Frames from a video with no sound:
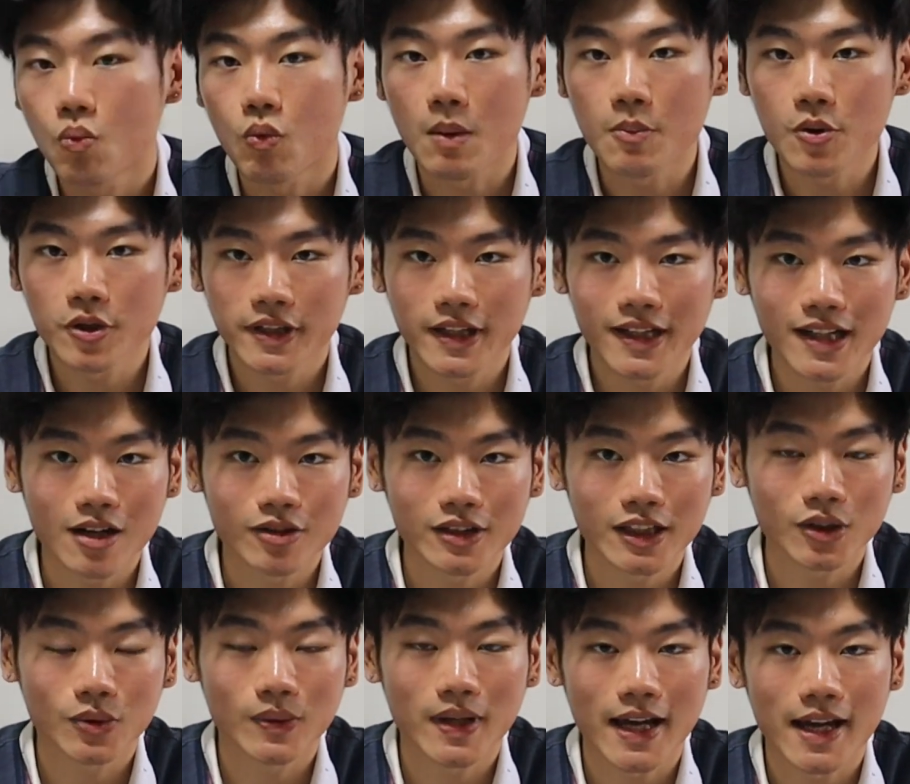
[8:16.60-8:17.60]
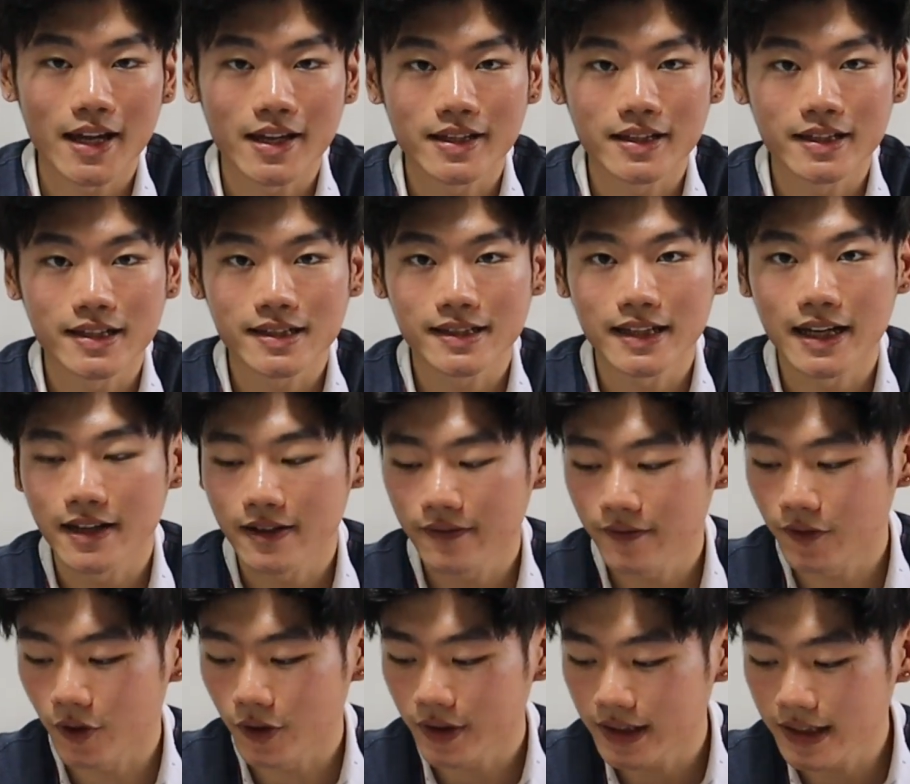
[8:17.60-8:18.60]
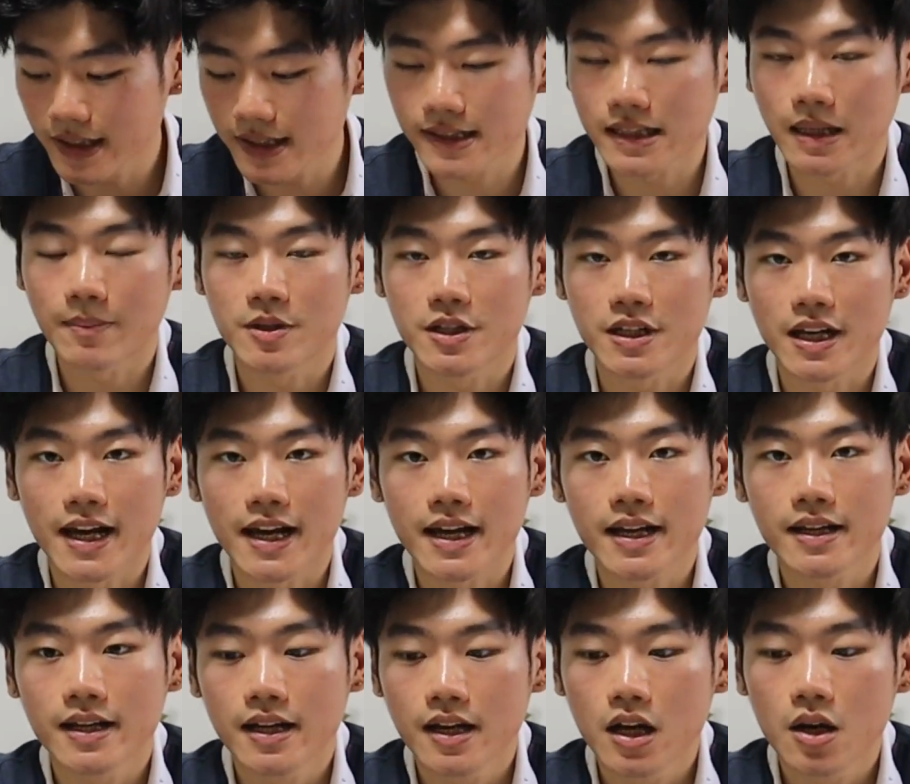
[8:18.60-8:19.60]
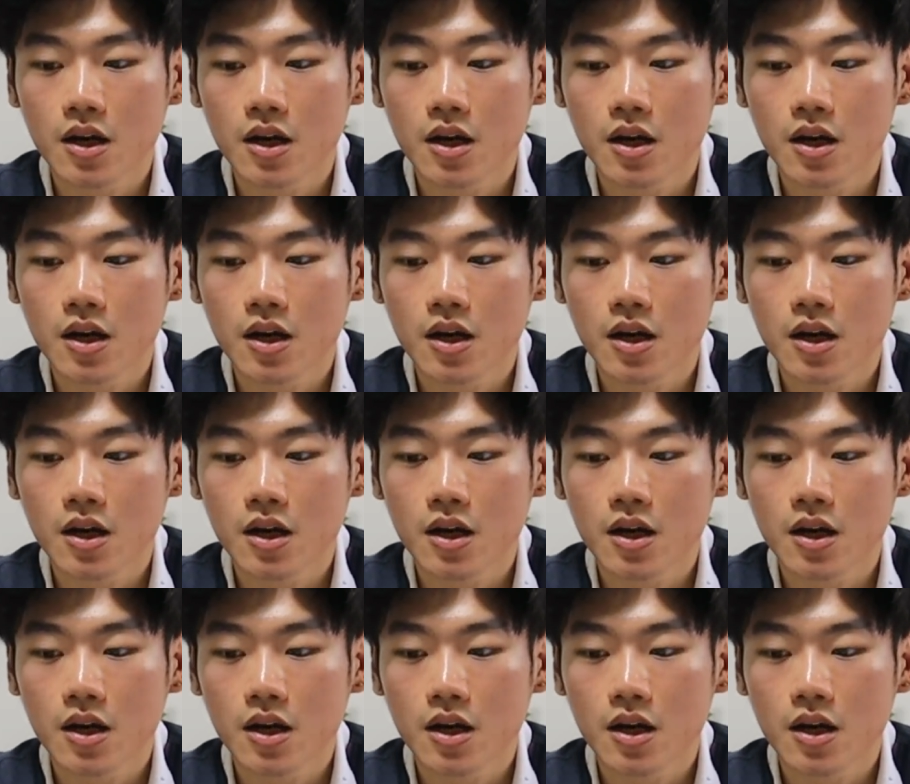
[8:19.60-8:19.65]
One more thing I would like to add is that for this subject,